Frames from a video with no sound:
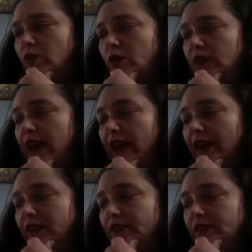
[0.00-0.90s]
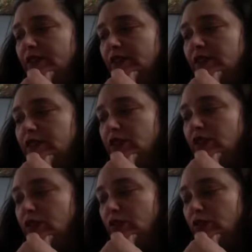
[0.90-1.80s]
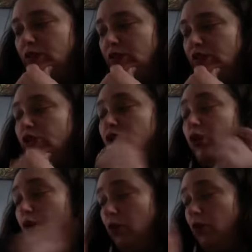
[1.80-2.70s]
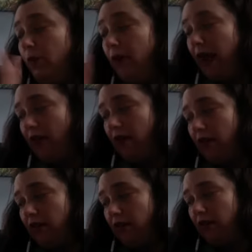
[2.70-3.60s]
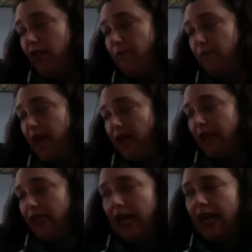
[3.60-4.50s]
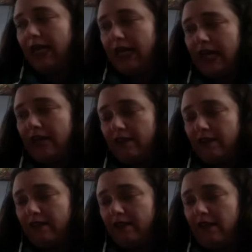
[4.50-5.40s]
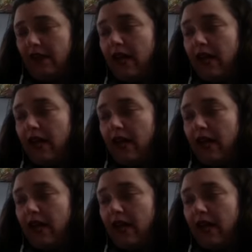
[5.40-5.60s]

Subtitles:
would have to use 2 pairs to make 9/8.